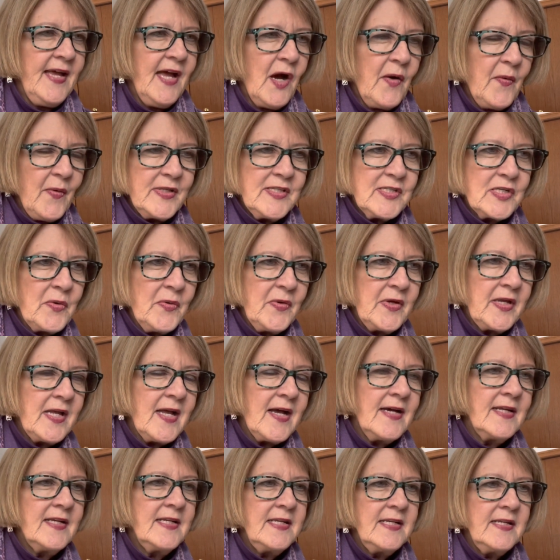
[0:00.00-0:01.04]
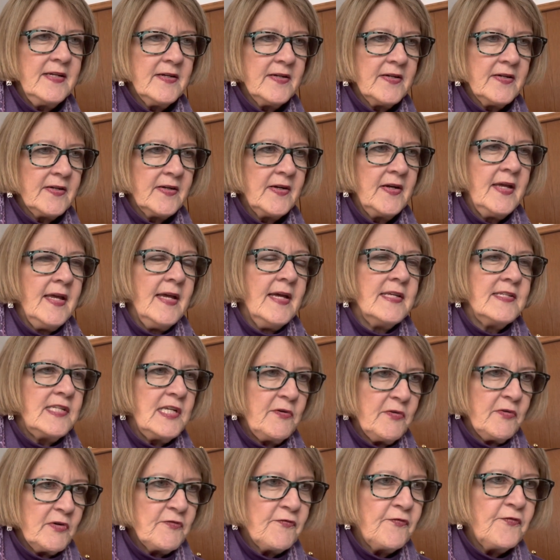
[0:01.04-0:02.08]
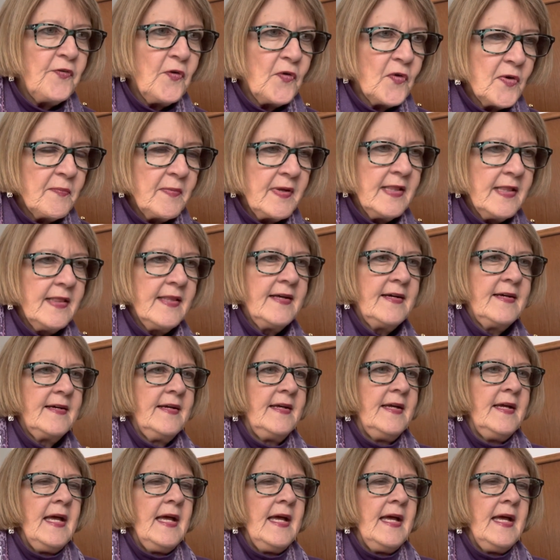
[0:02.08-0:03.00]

what's going on in your secret formula,